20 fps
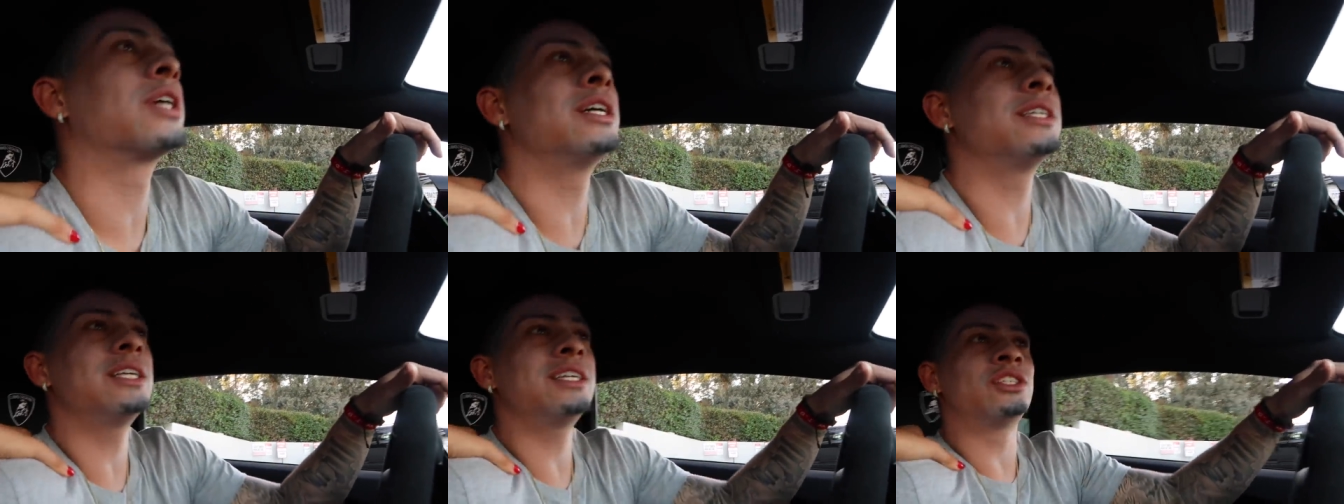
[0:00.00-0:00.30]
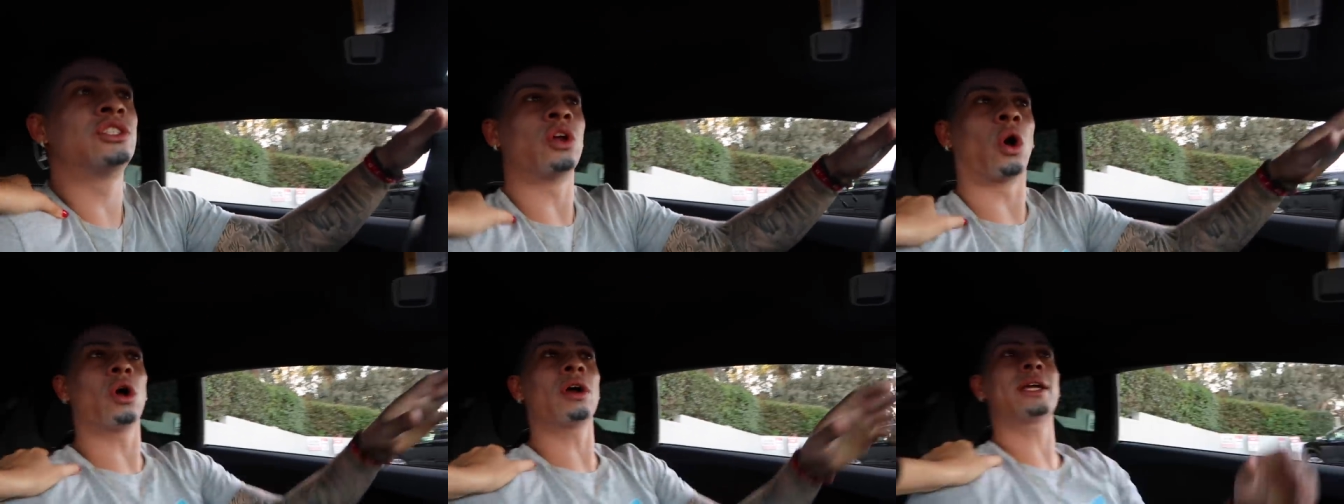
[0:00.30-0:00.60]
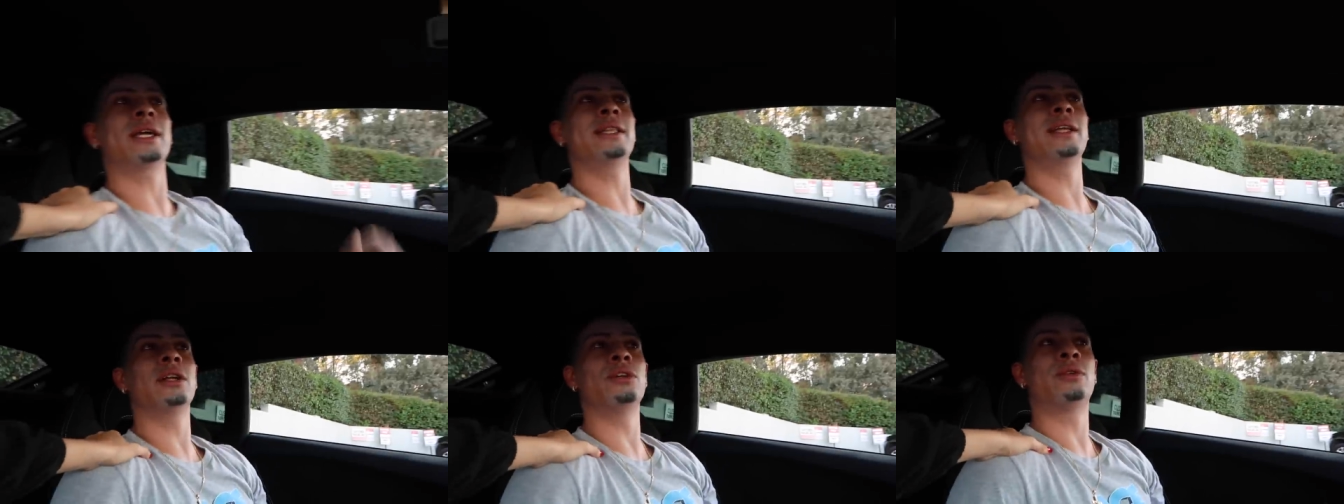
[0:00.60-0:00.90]
Cause it's
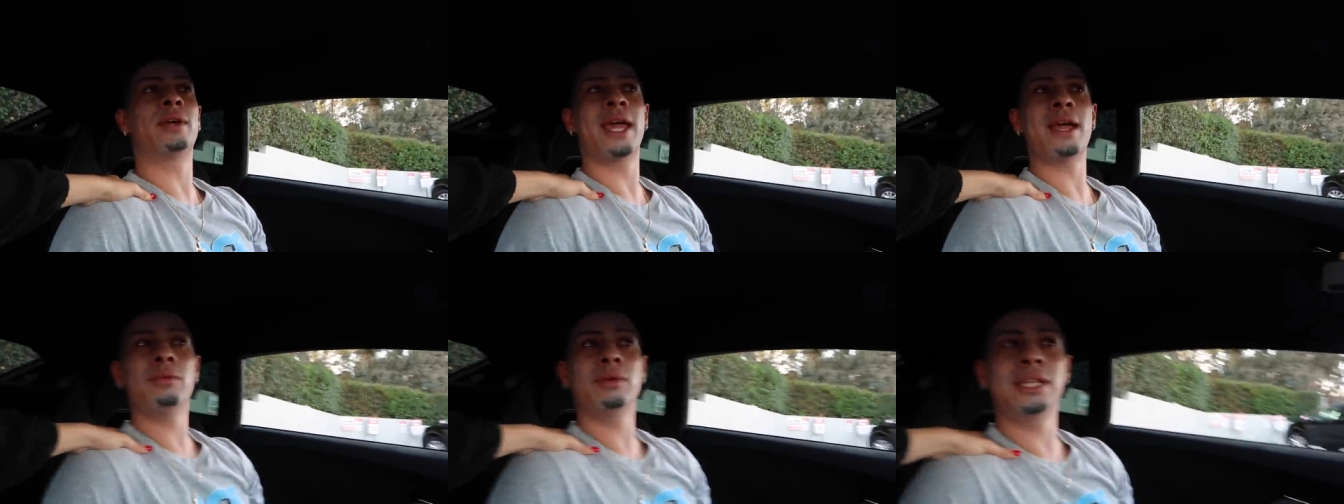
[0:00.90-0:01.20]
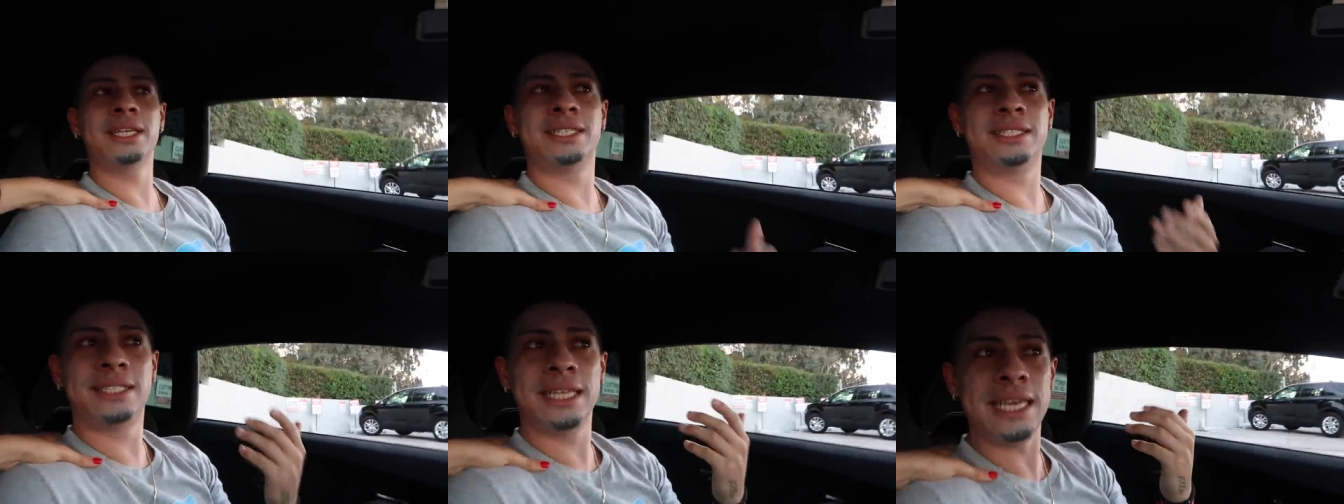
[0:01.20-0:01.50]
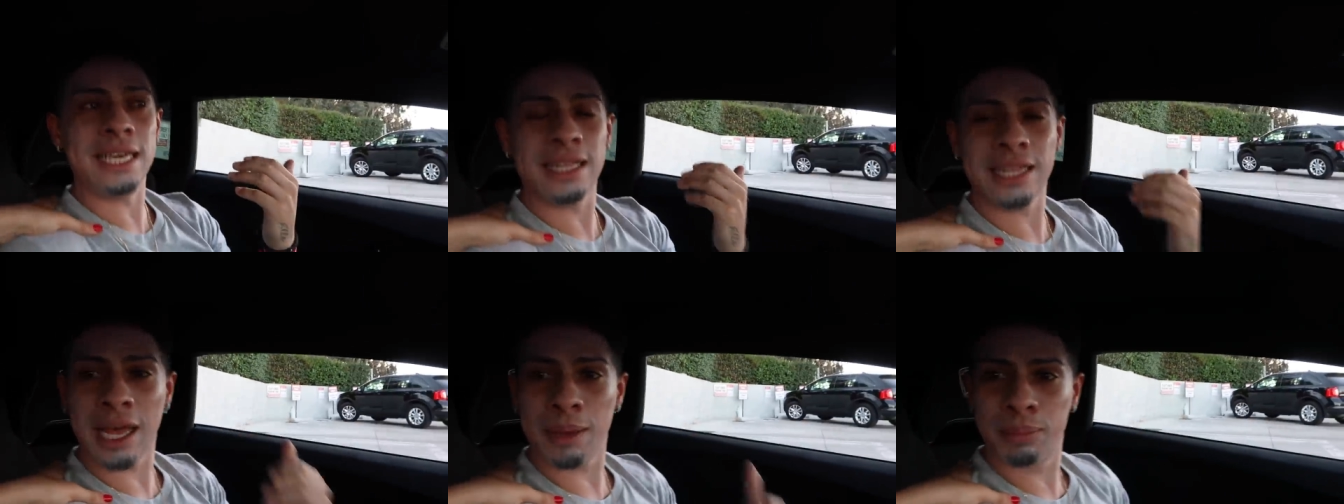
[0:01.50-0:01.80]
dark in there. You can't really
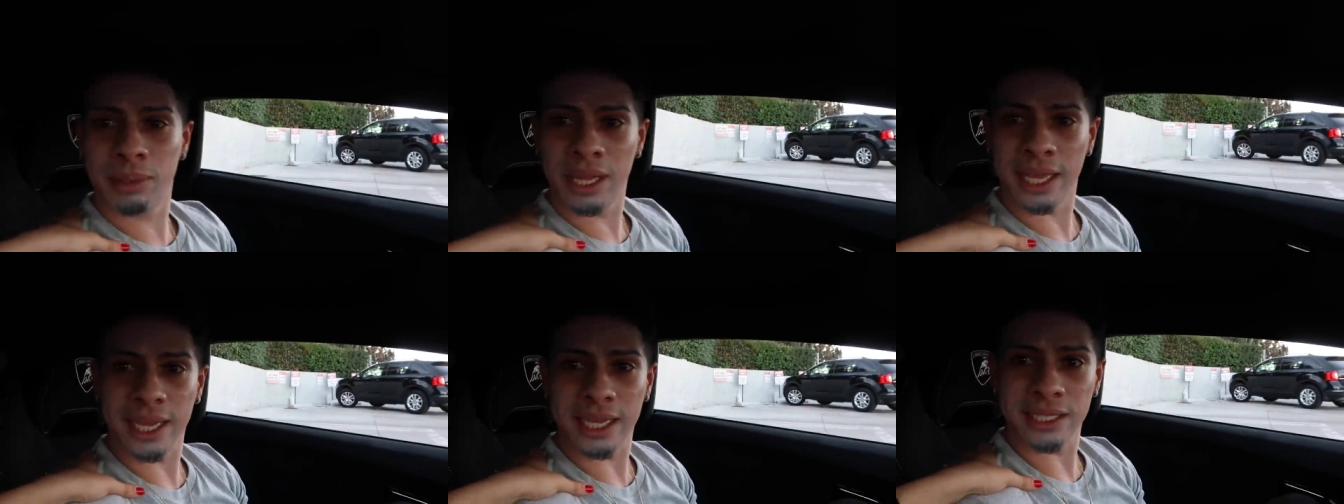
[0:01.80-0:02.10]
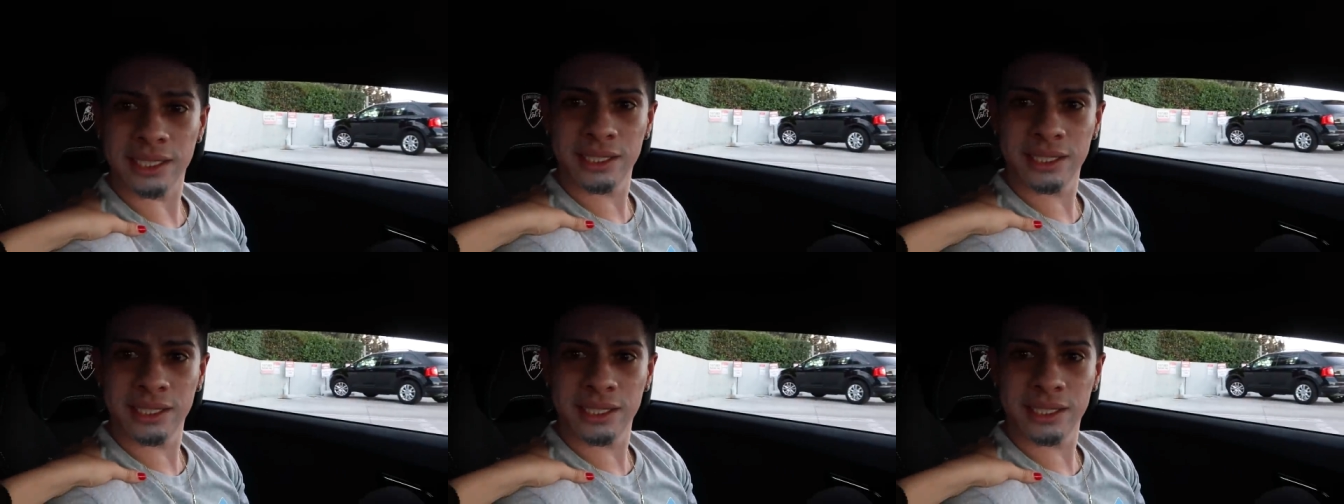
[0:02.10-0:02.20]
see in that place.